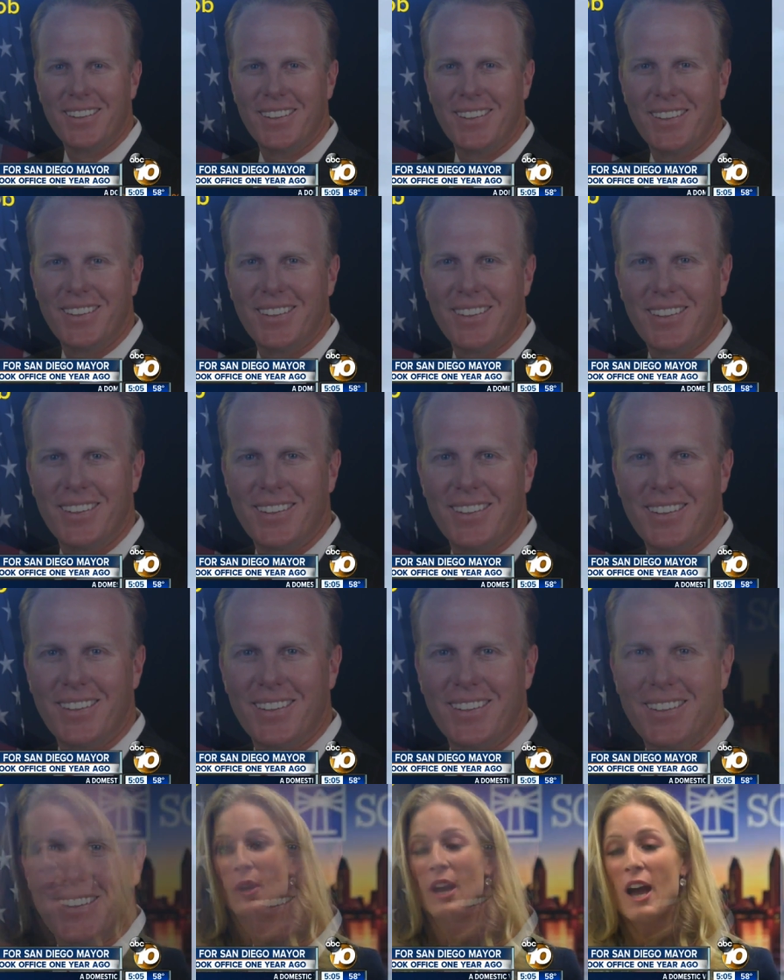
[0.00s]
I'd like to
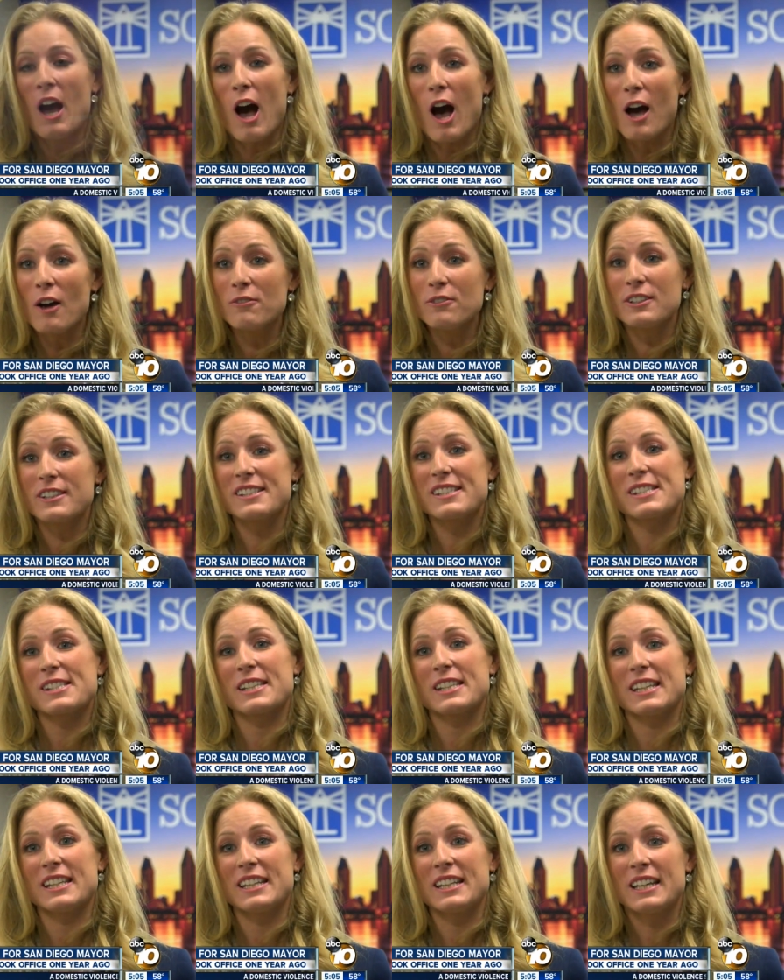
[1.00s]
know
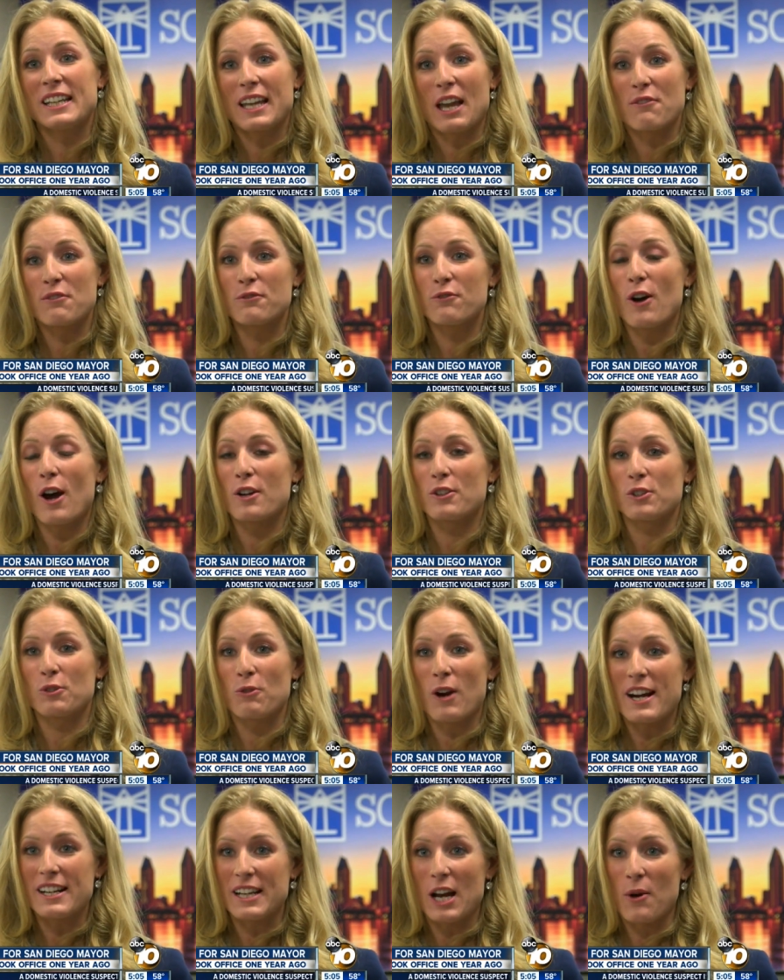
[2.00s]
obviously, Kevin Faulconer
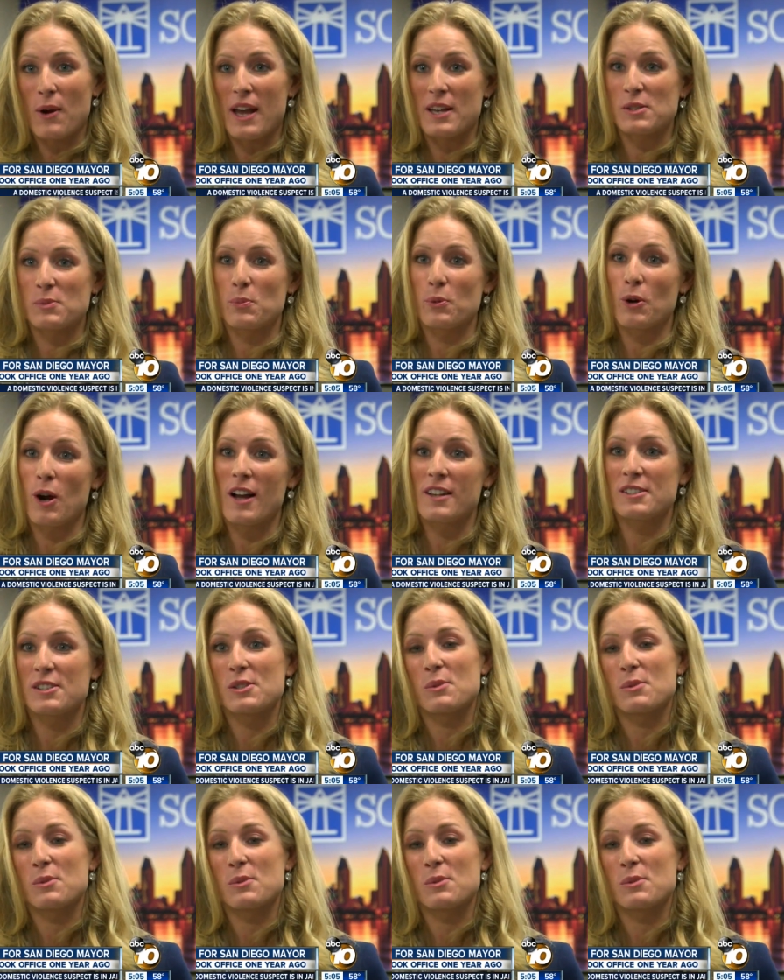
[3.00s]
right now has broad